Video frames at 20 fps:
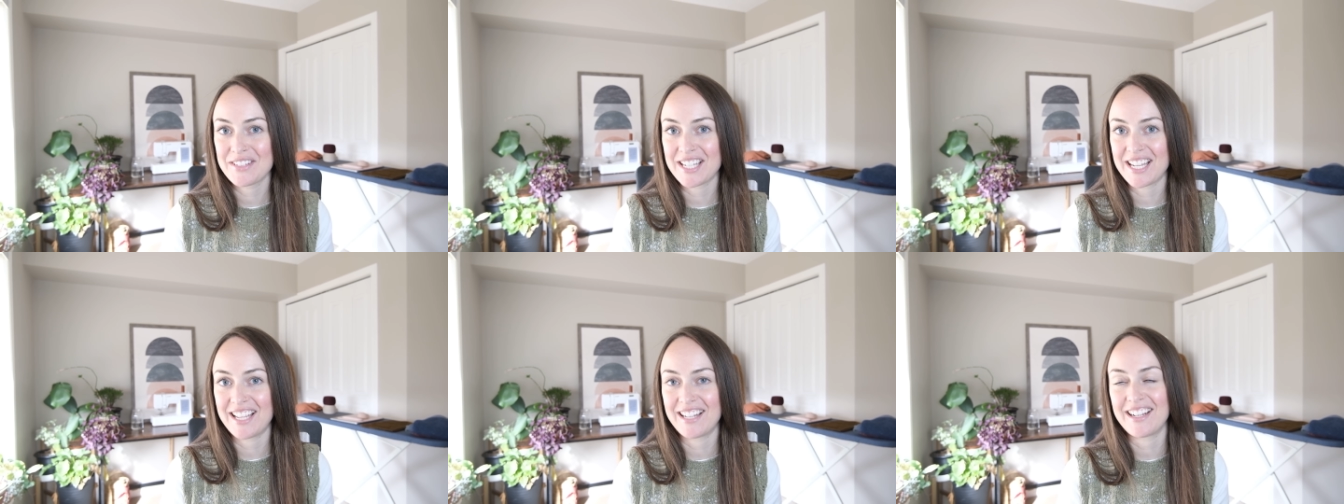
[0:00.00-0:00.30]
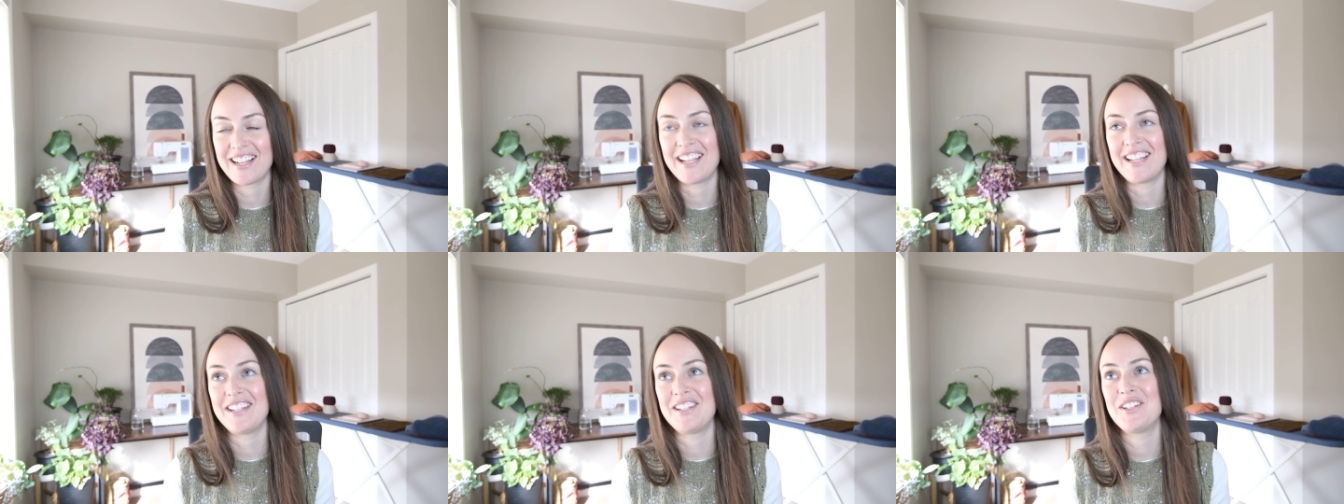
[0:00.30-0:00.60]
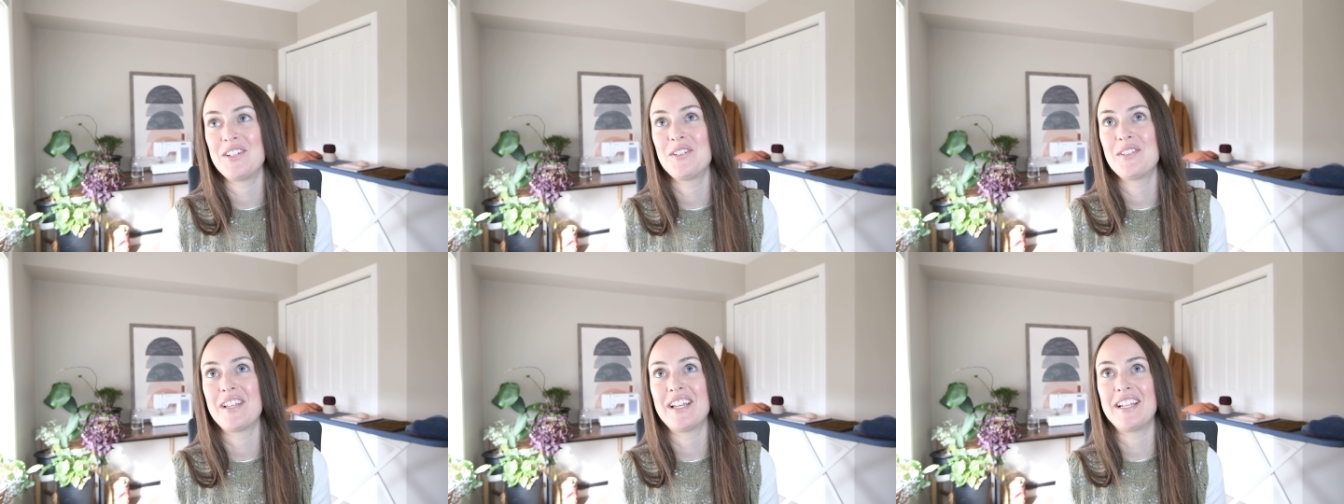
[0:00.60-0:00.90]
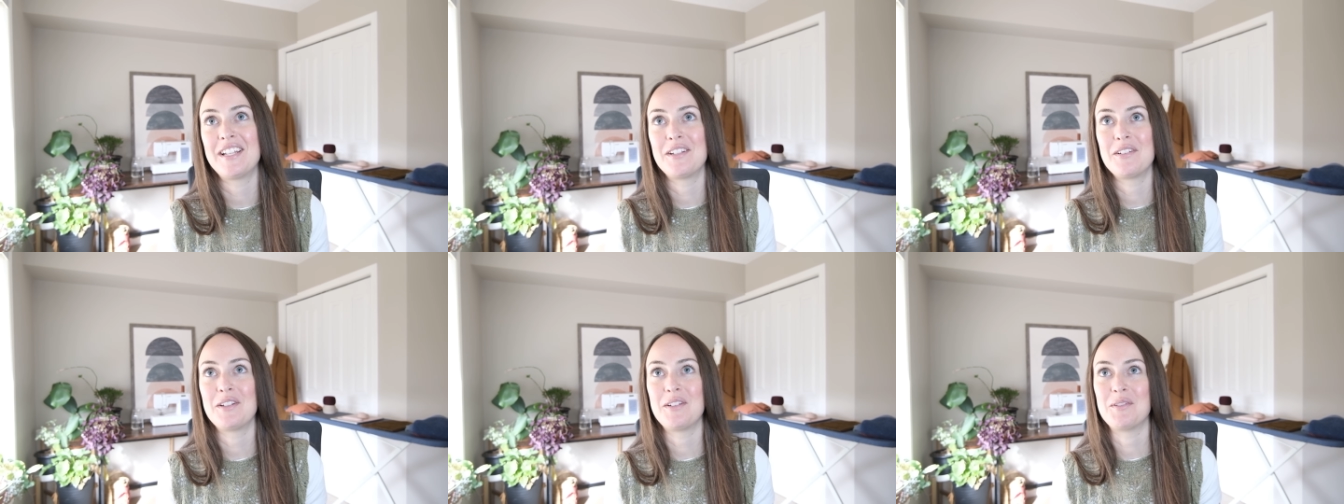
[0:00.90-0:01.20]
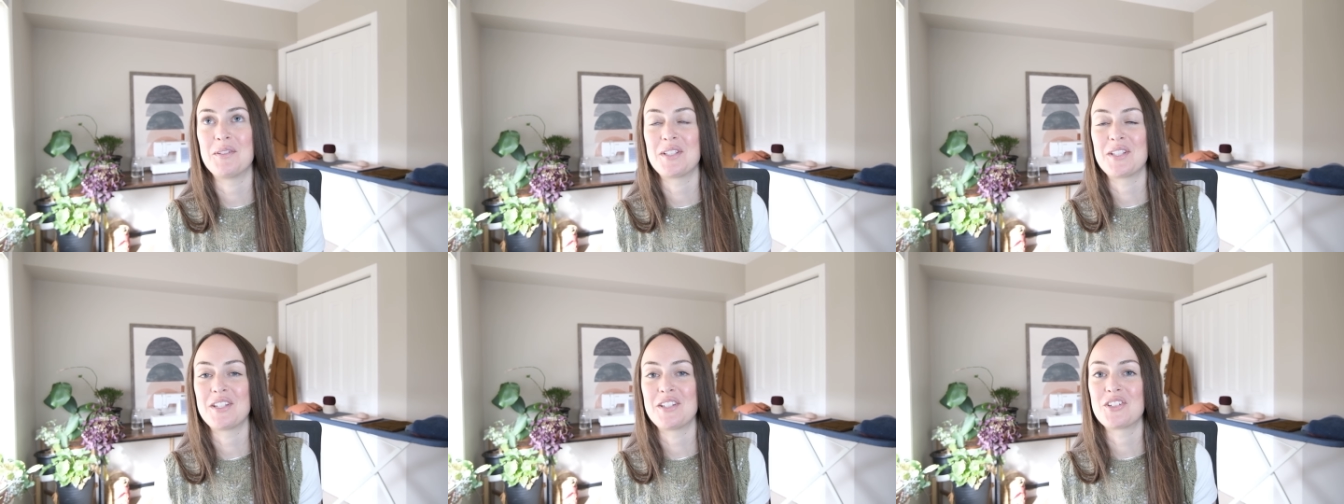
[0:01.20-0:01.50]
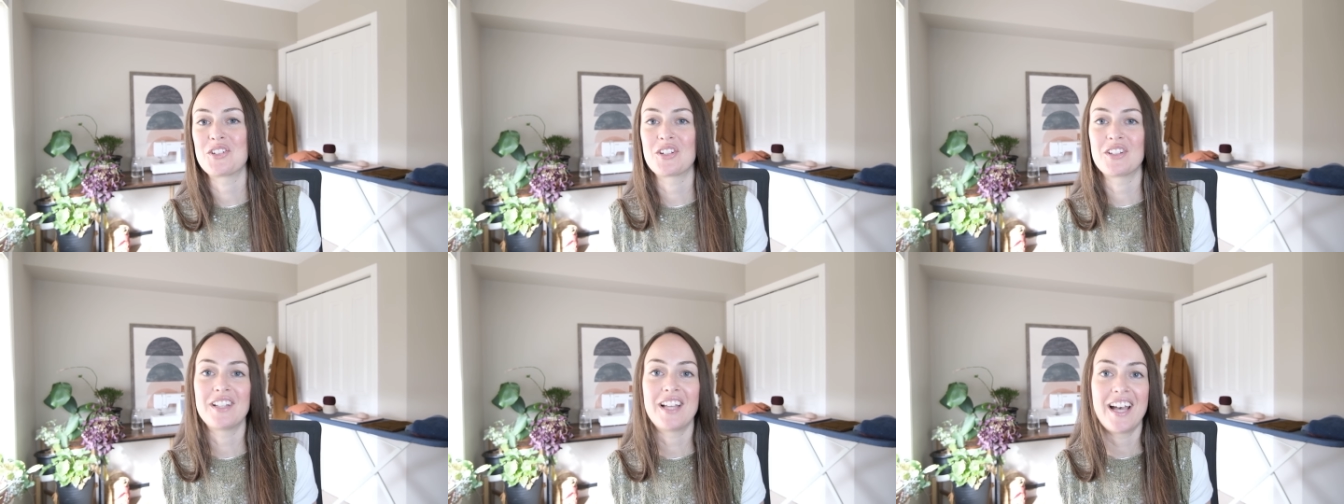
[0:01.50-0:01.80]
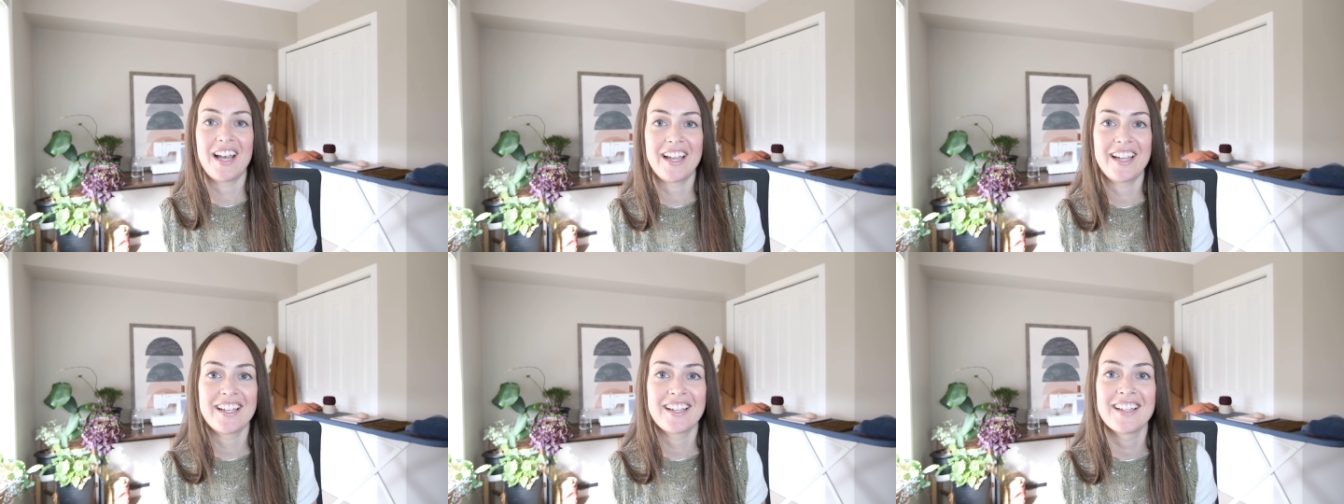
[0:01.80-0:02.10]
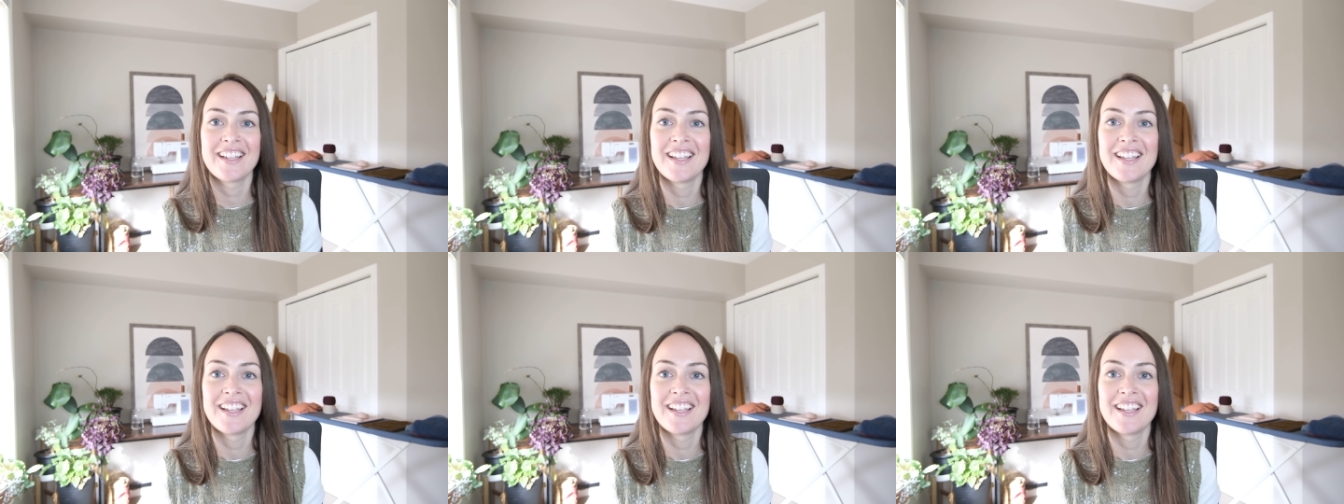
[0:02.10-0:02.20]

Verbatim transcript: and I knew that it was in July.